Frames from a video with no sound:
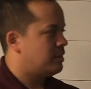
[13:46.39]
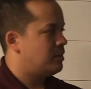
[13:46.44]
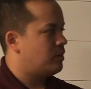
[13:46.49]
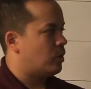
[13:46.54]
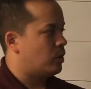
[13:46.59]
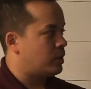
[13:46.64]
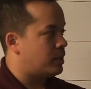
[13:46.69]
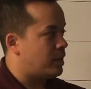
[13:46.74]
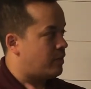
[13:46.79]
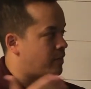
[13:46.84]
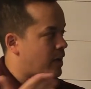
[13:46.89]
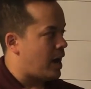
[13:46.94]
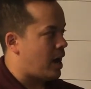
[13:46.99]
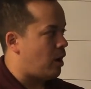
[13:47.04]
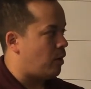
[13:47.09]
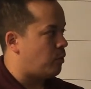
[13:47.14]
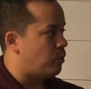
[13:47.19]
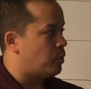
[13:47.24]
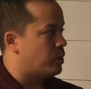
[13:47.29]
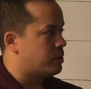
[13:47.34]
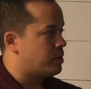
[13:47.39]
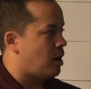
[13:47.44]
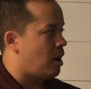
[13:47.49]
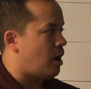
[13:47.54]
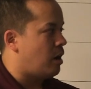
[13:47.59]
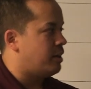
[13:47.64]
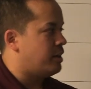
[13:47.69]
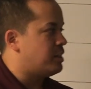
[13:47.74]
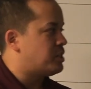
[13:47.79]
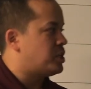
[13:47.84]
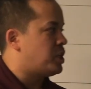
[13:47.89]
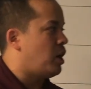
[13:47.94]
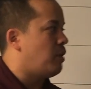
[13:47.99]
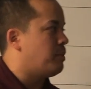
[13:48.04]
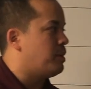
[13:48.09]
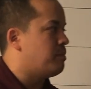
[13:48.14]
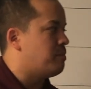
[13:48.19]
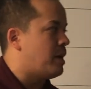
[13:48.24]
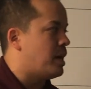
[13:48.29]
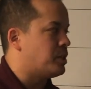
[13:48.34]
or give out, withal it shall
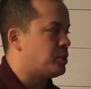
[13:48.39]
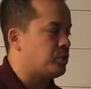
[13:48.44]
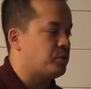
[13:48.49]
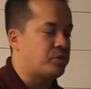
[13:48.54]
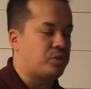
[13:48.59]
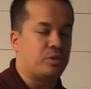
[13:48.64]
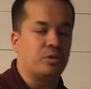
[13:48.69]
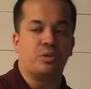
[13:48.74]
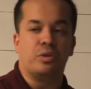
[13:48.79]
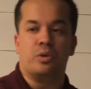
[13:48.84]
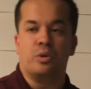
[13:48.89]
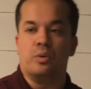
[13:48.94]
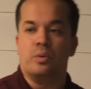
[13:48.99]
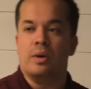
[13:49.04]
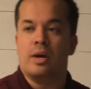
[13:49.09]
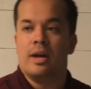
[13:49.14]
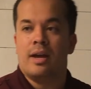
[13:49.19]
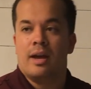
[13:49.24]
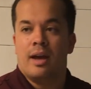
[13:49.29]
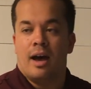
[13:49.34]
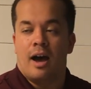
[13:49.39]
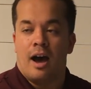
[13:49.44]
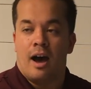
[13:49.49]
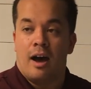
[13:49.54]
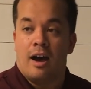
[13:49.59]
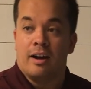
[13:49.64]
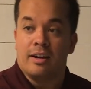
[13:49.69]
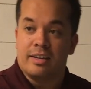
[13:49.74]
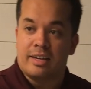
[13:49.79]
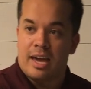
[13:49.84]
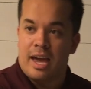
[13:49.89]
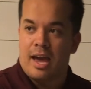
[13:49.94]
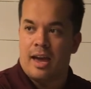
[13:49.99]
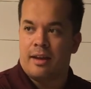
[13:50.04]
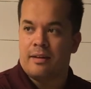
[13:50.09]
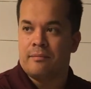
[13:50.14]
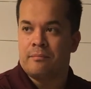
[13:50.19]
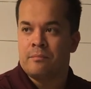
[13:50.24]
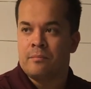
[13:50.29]
be measured to you uh, again.